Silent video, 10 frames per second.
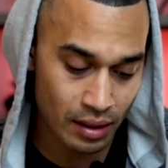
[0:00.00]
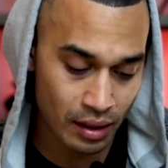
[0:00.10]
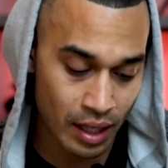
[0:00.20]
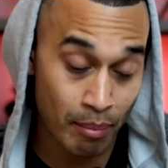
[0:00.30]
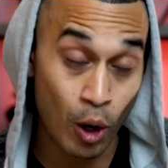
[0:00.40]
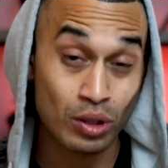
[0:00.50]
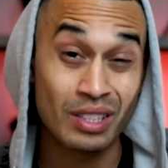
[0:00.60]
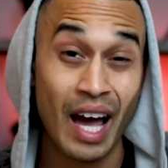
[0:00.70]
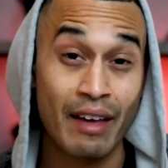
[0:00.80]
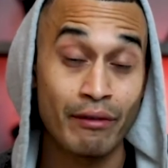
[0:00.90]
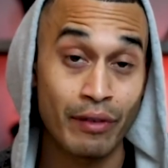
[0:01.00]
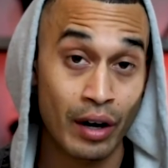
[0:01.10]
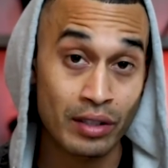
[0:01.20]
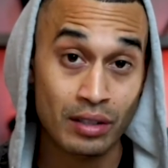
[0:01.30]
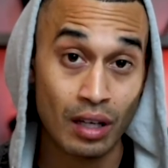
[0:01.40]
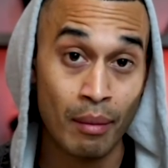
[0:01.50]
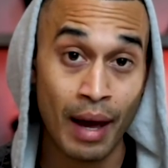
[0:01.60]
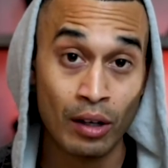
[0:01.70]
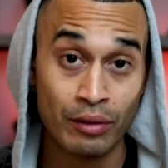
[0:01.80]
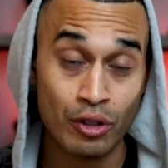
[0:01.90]
the most diverse
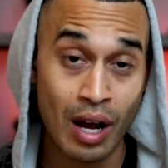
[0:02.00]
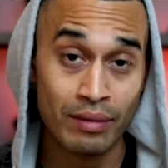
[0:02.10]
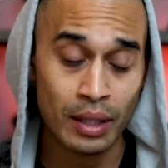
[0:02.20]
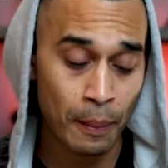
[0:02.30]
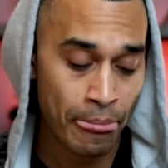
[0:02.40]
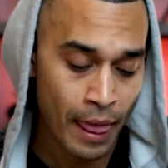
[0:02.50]
amount of traveling